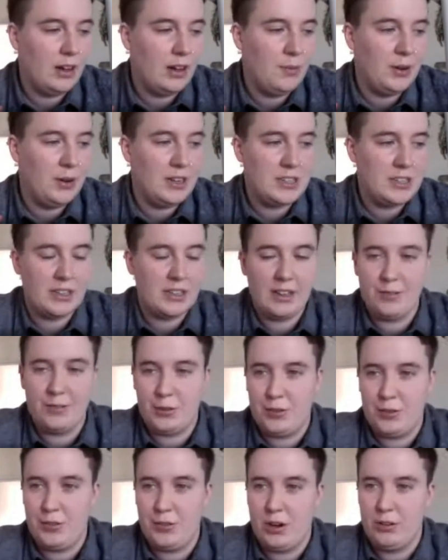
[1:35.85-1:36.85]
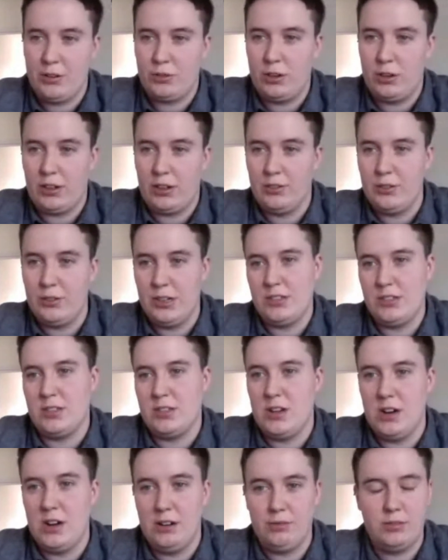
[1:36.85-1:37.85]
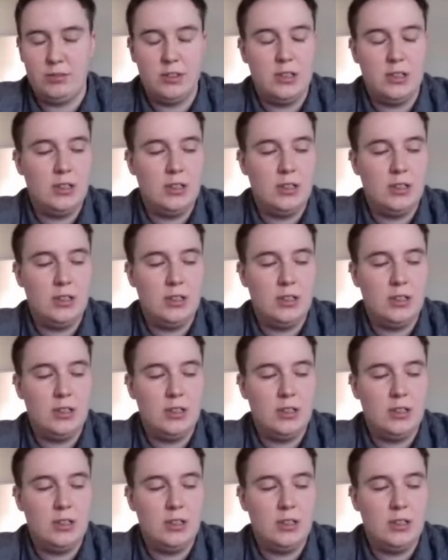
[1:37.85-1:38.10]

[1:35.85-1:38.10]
and I didn't get very far. I've got like a verse and a half.